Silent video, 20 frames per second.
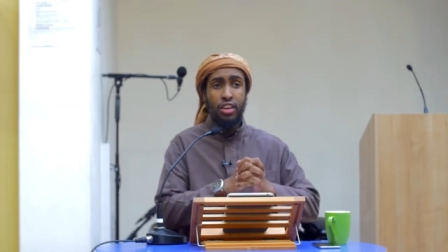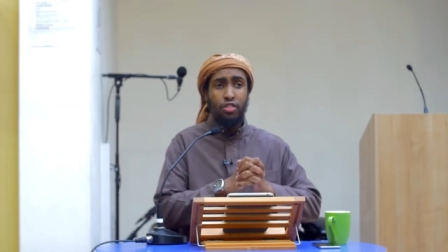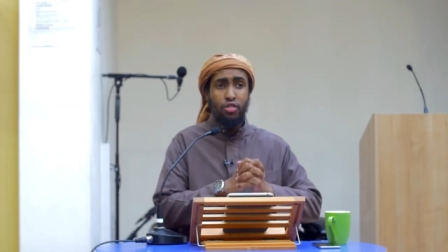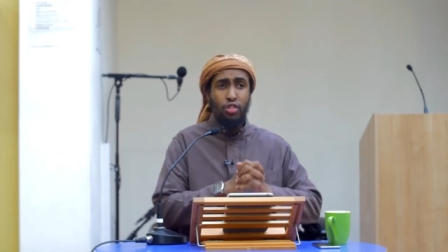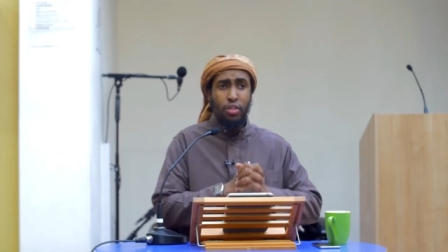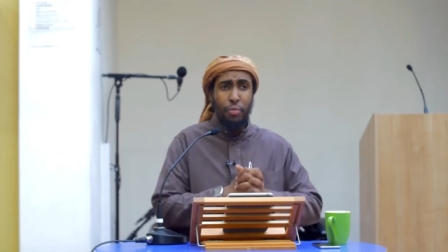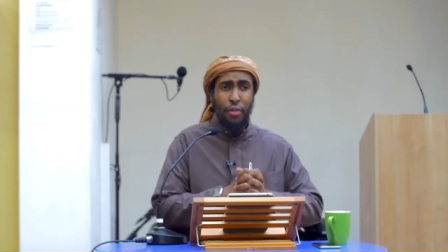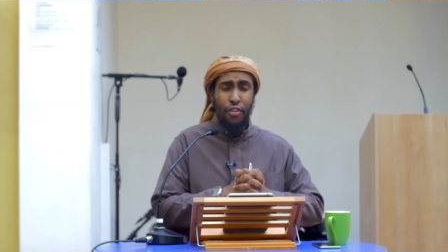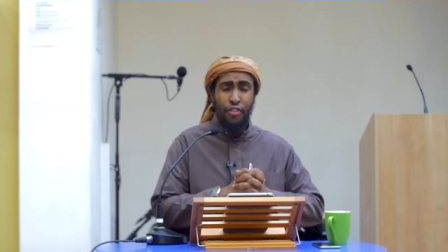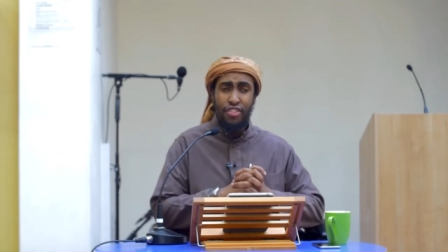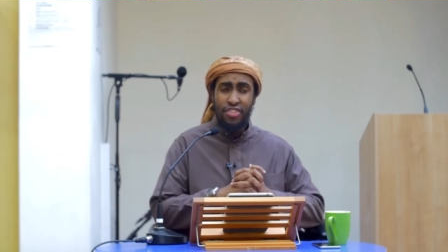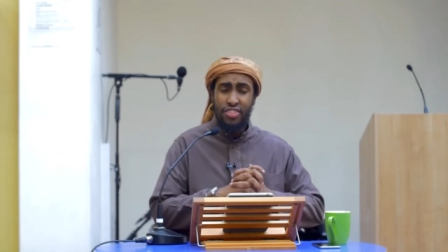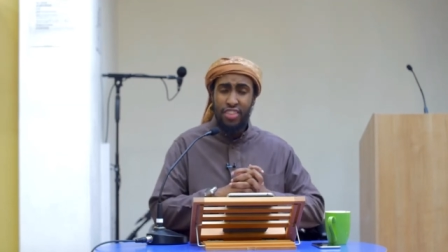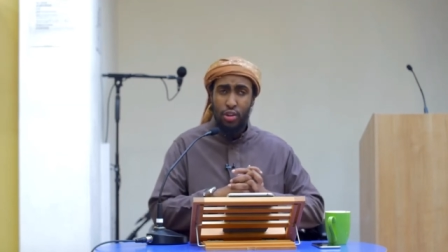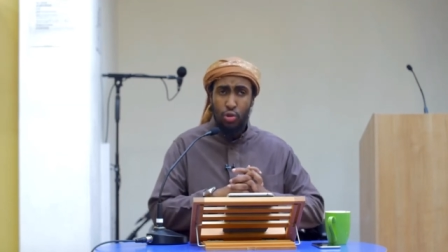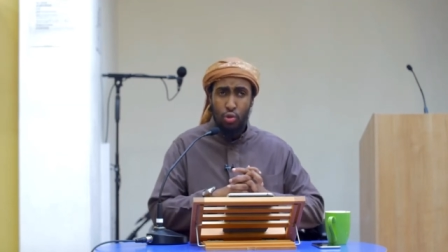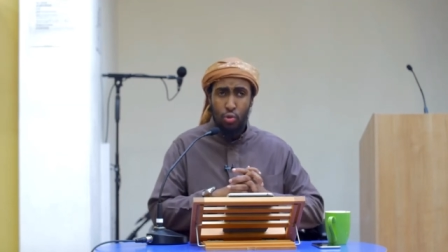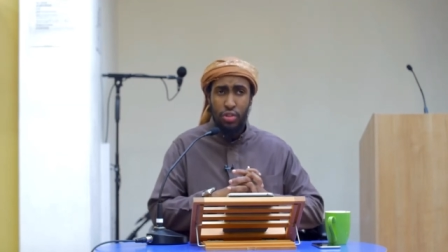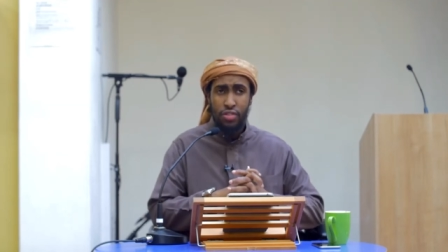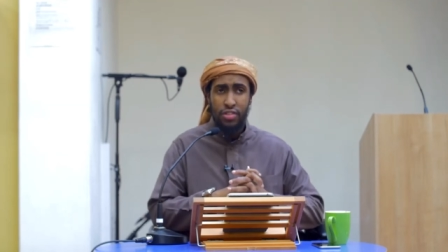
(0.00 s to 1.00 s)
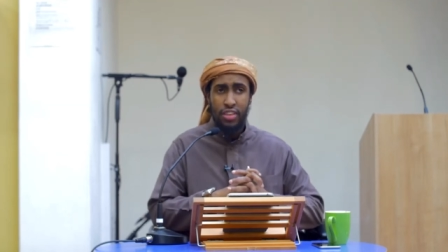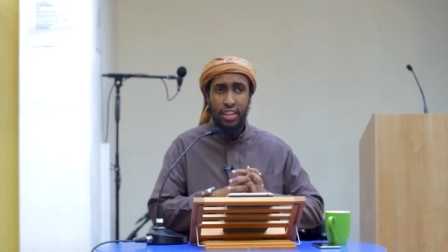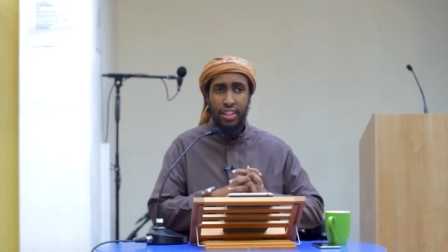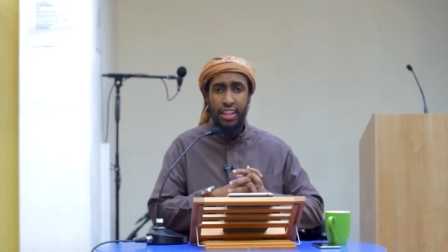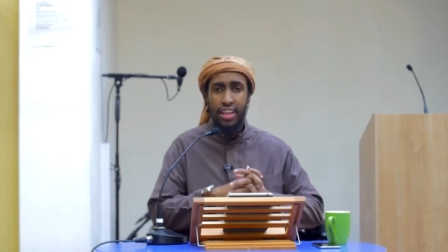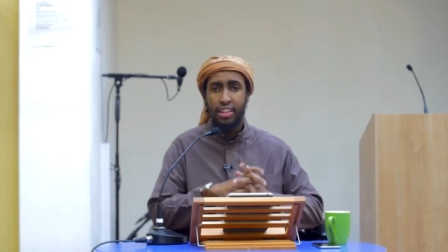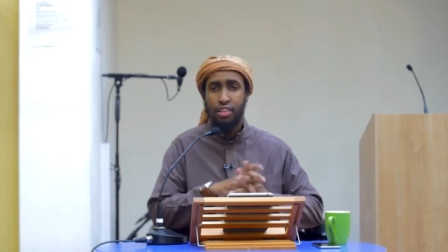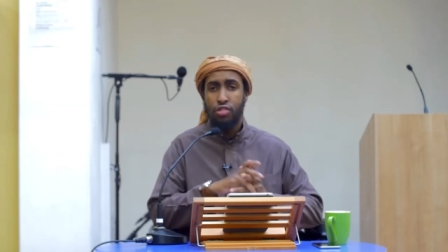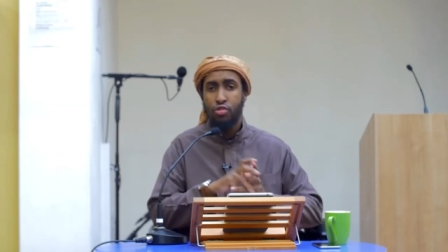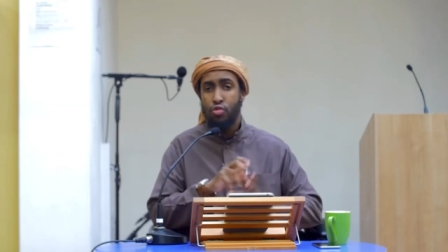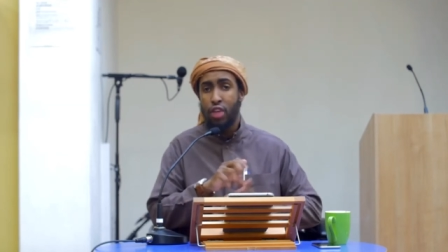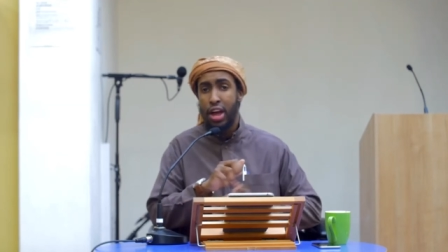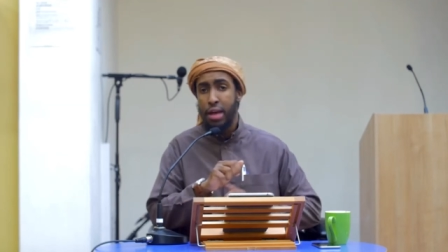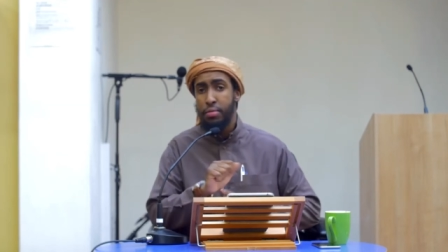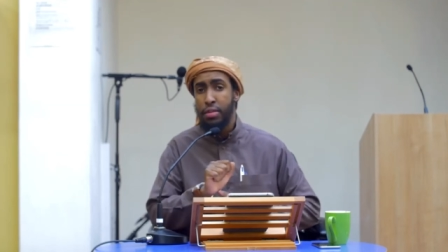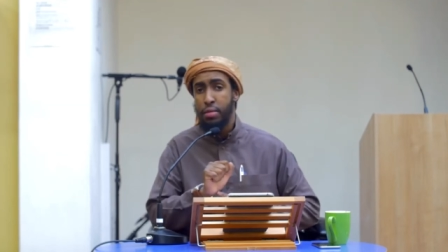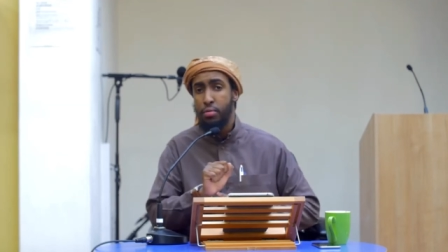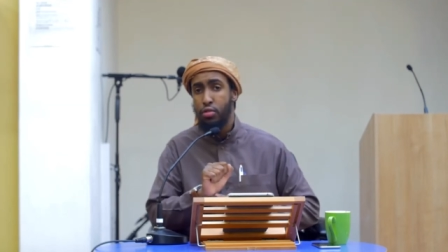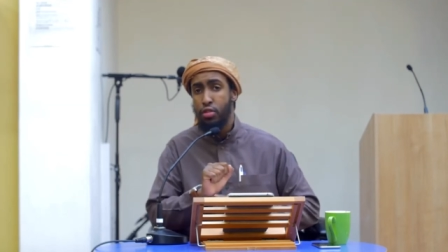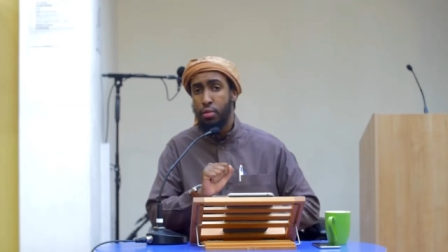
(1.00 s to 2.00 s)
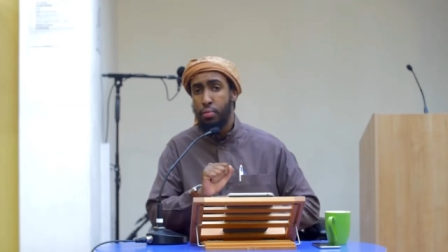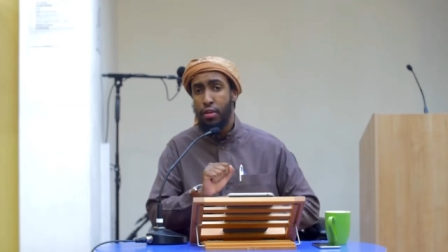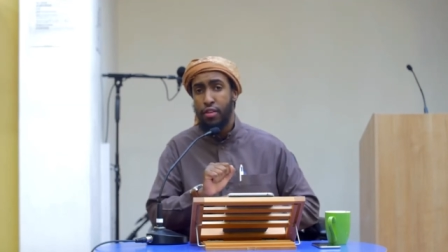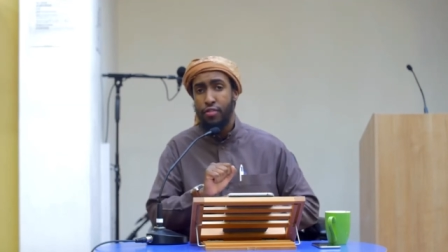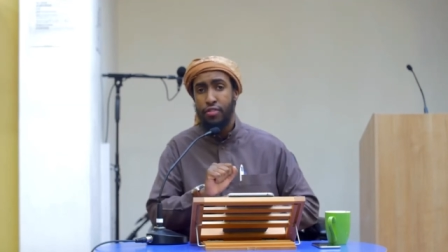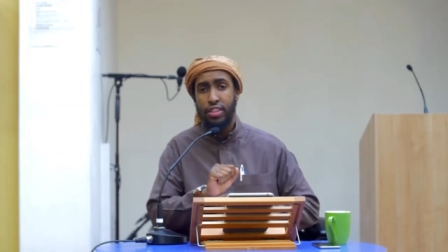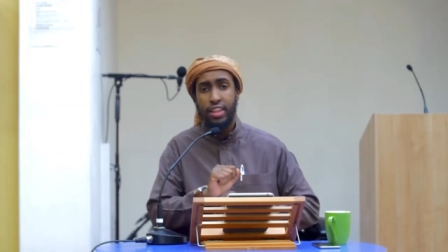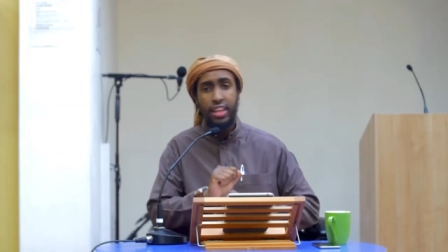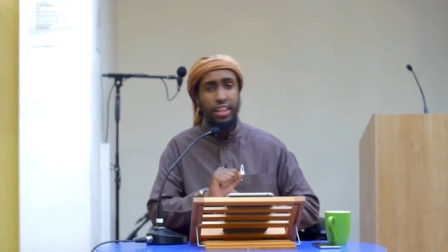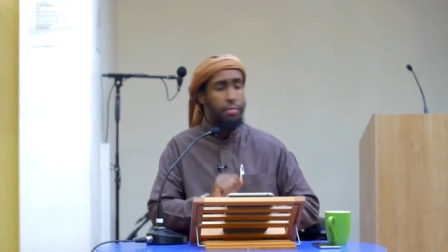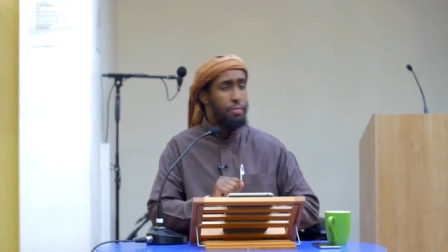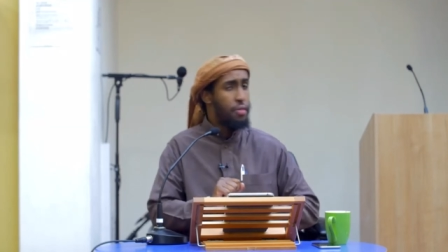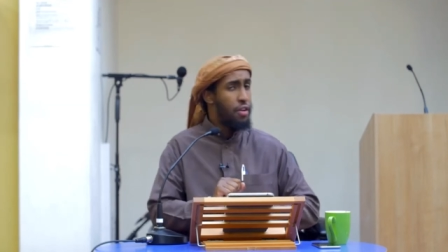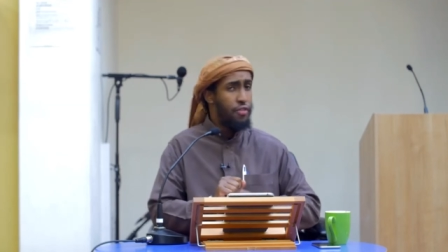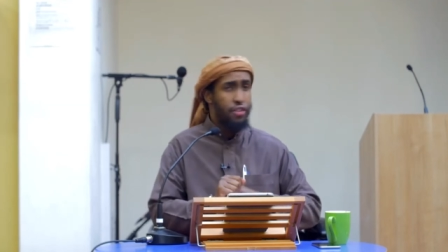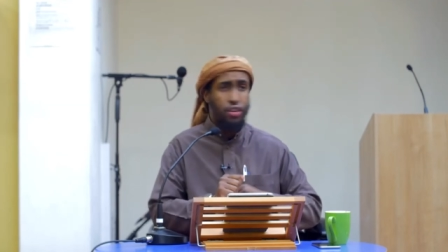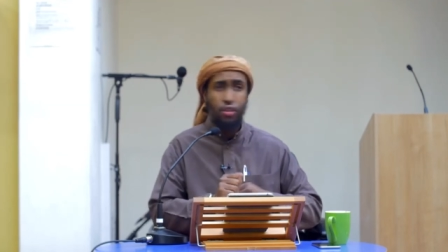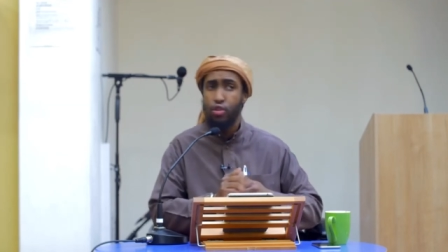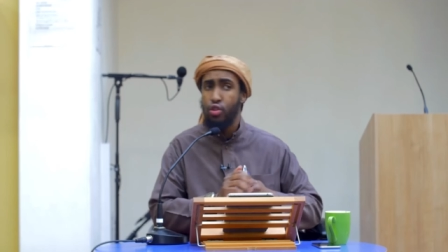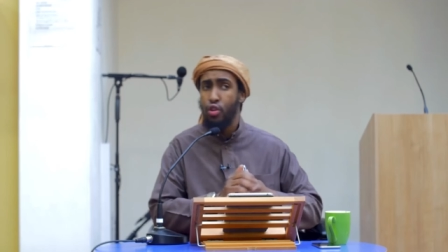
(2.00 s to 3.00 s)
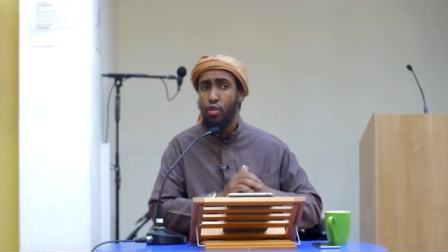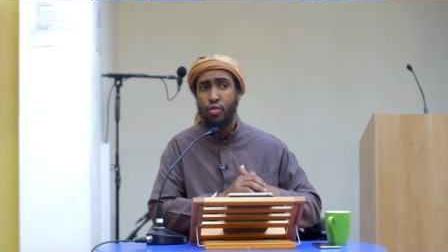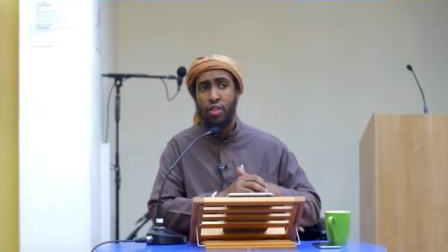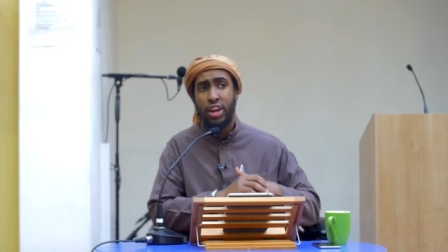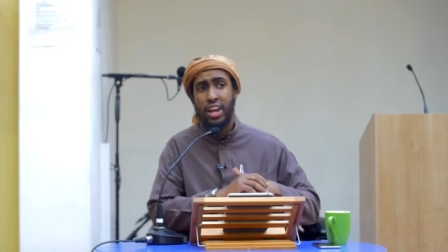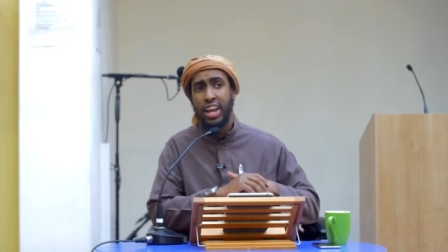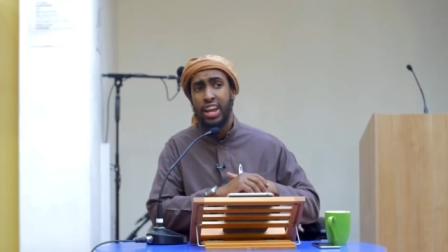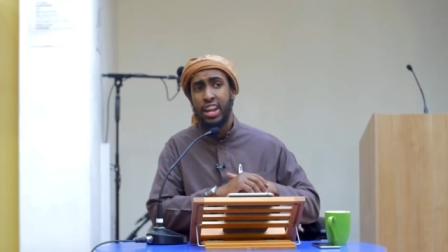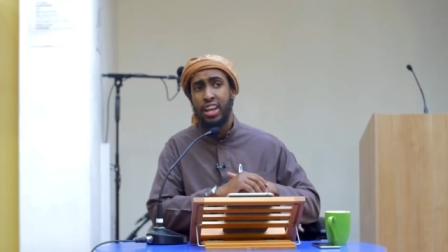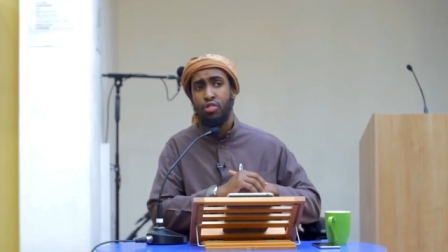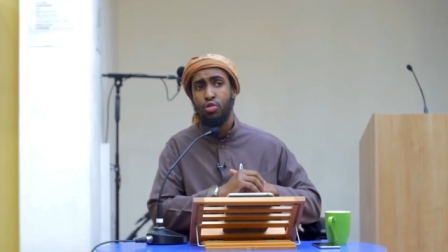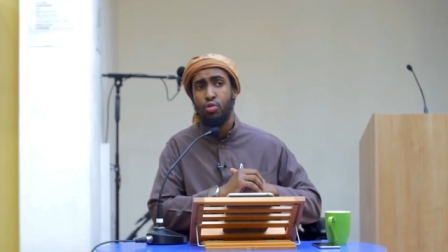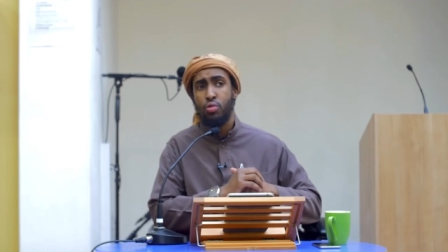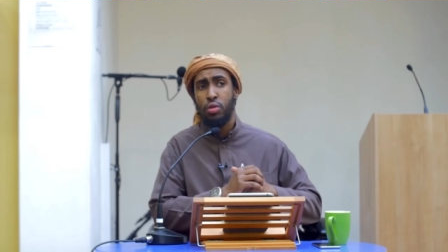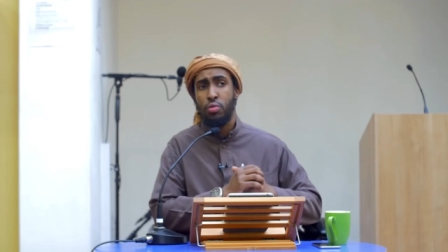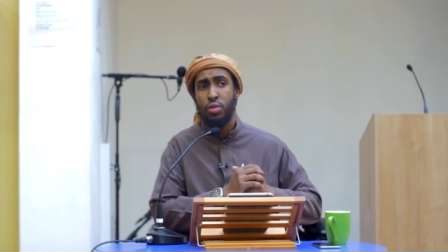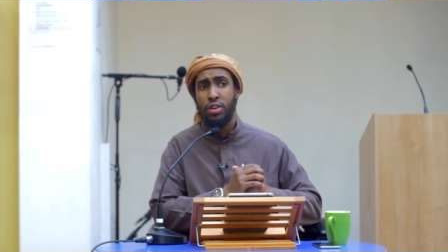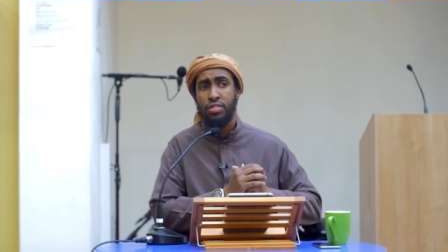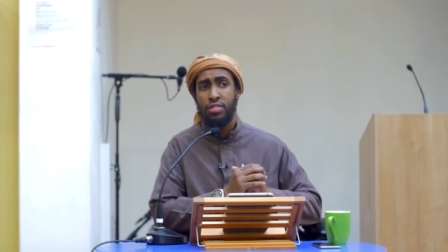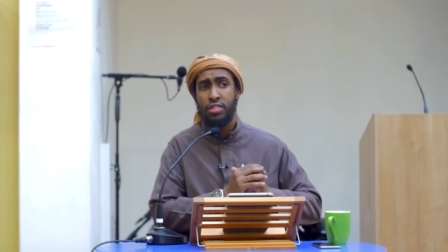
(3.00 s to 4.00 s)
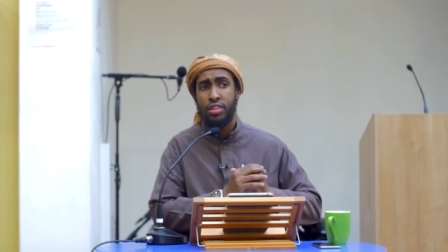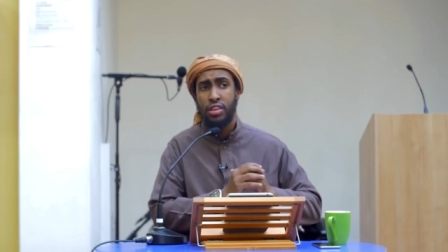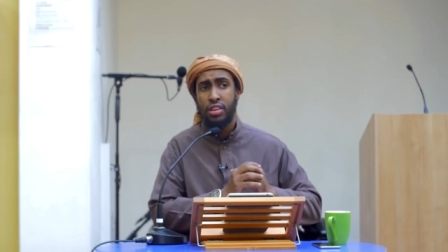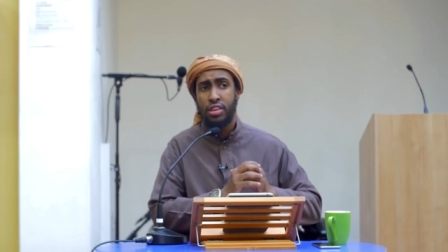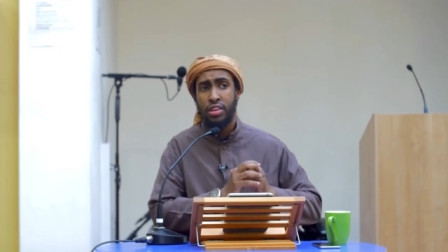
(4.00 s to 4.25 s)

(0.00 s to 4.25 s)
So the Prophet said, who is he? They described him to the Prophet. the Prophet could not recognize who he was.